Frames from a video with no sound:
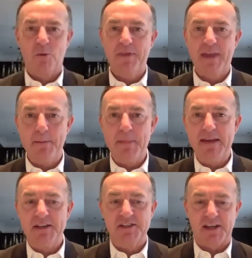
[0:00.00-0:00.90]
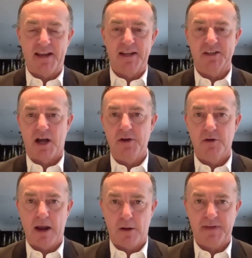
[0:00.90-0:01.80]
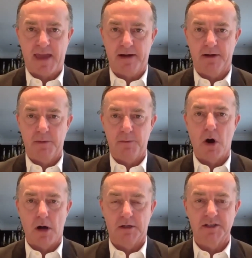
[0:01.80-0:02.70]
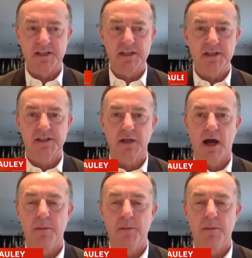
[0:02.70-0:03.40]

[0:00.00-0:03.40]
what that means is under Health Canada policies,